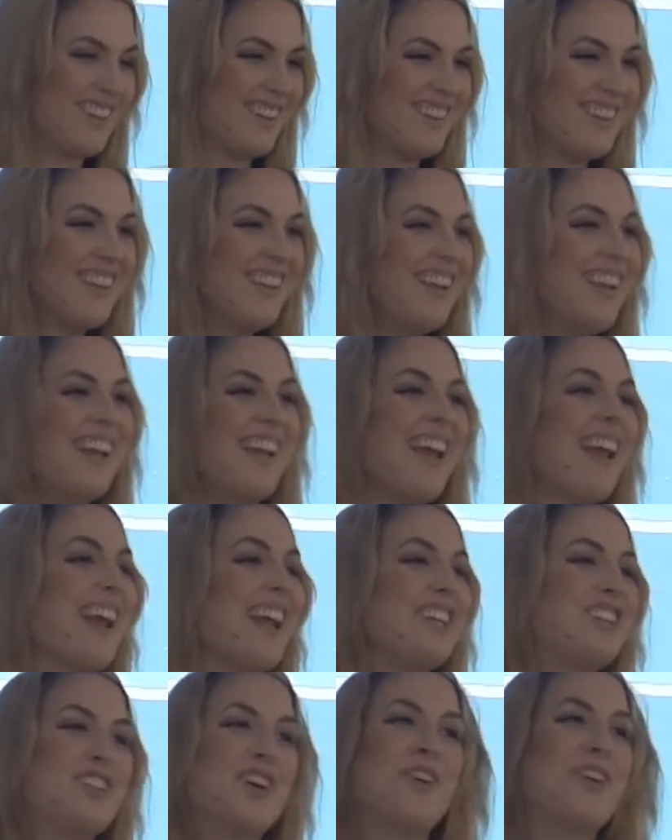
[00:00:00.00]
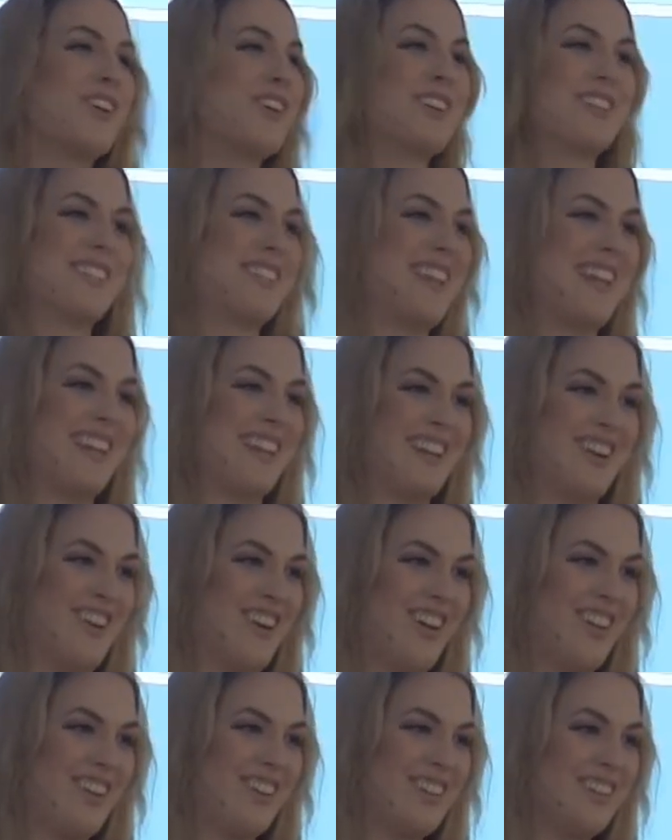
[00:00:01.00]
and I don't understand it at
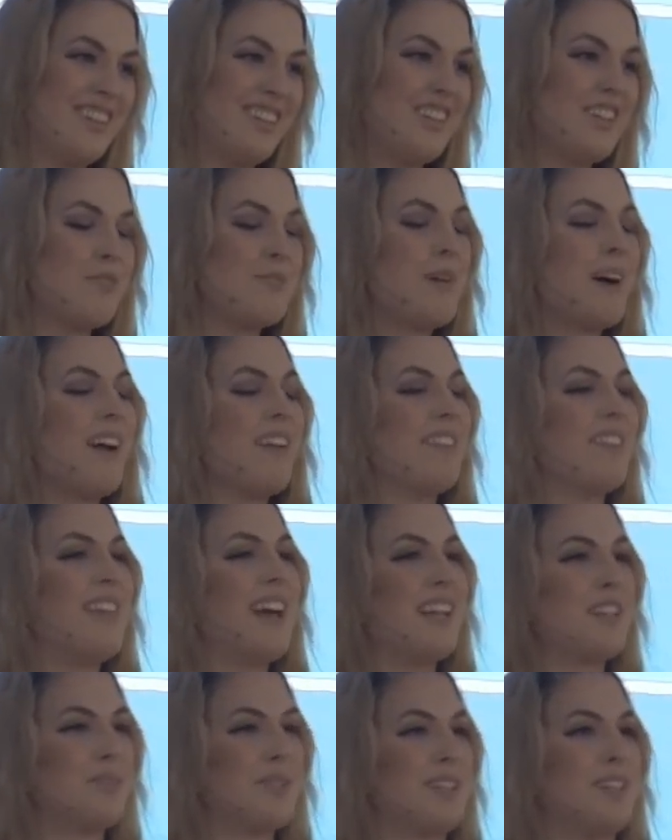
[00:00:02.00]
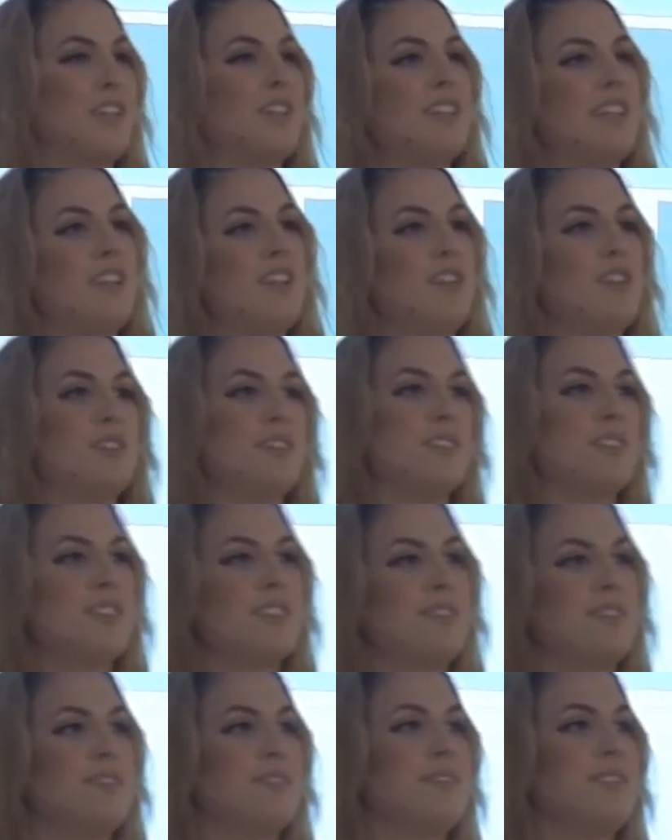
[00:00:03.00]
all. But that's what
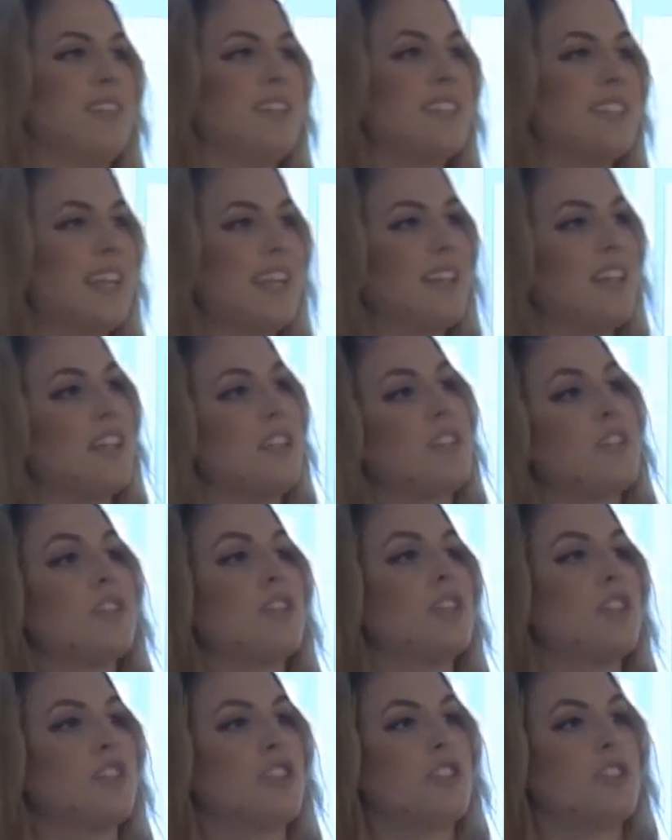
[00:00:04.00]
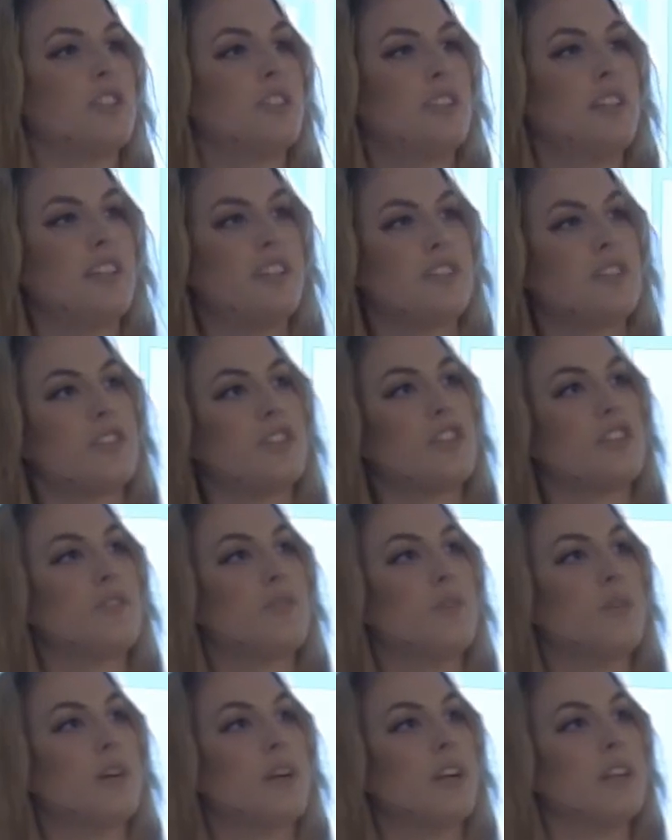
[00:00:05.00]
continues. It's like that search, that search
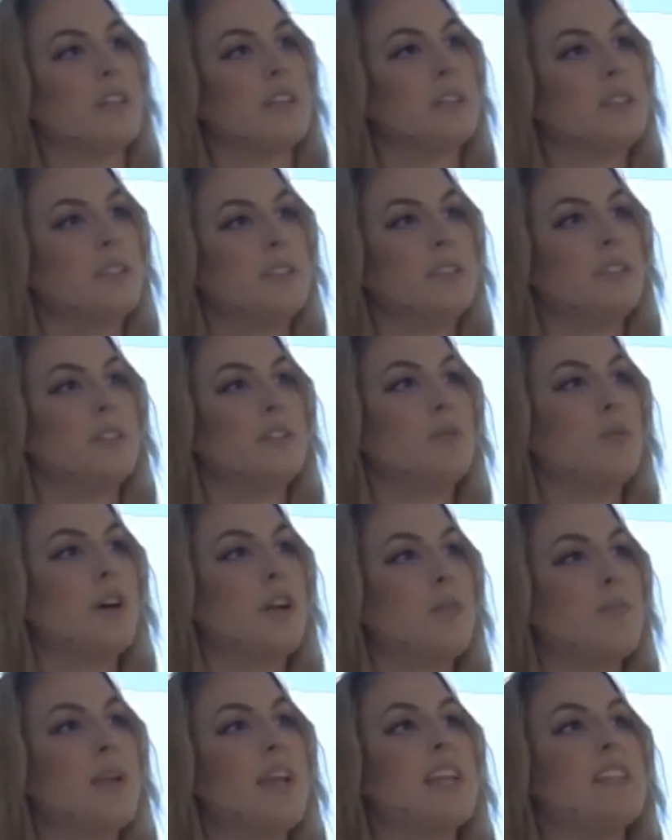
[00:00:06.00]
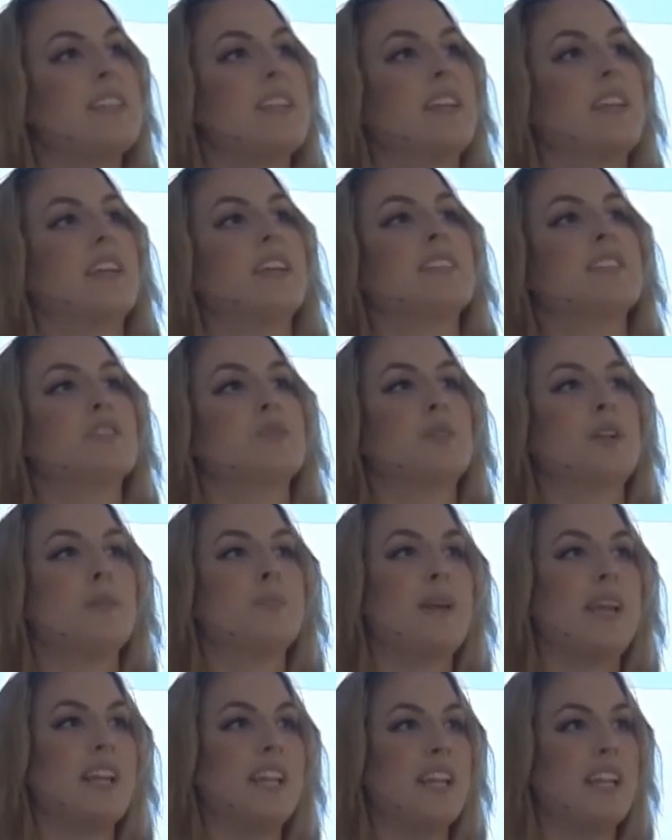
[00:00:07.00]
for what a painting is or what a
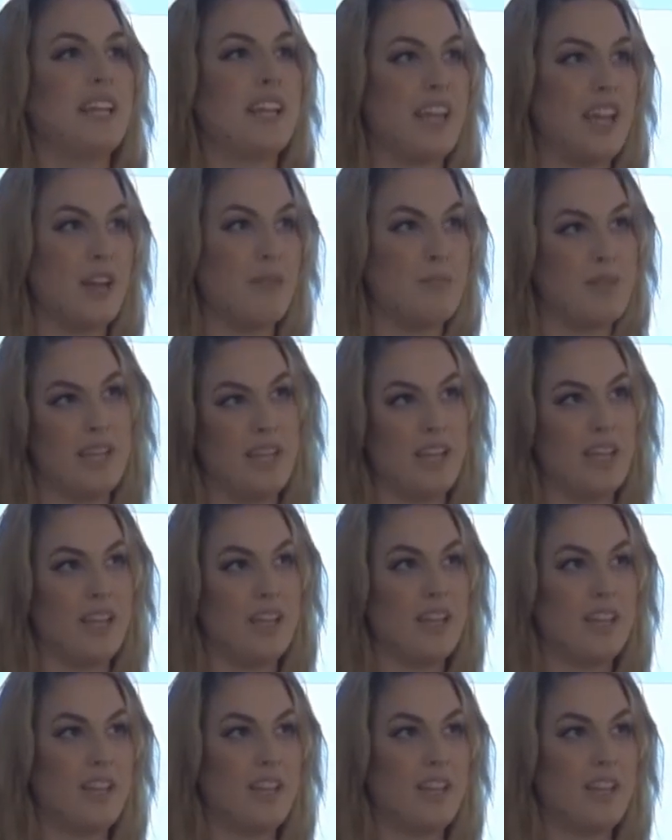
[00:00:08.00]
painting can be